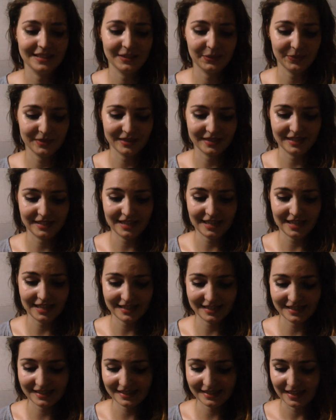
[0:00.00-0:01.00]
It was
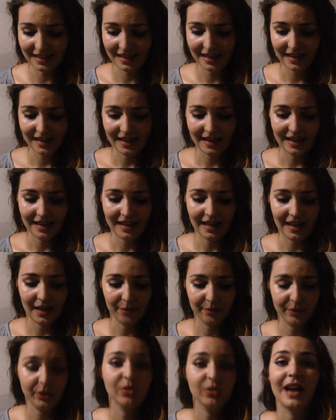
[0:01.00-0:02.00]
just
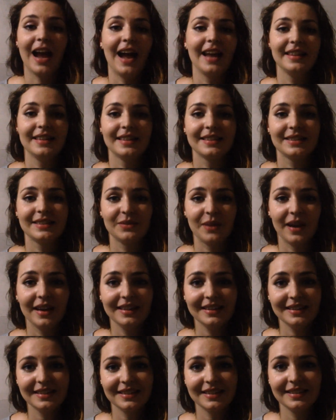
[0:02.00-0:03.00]
pure kindness,
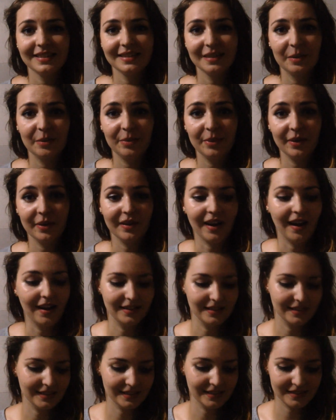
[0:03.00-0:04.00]
right? Pure
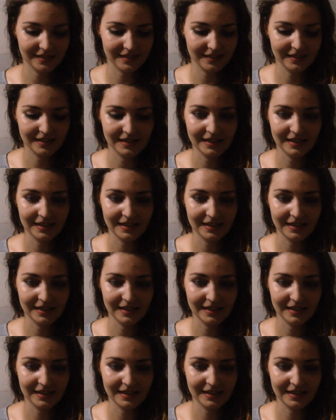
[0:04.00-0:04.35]
kindness.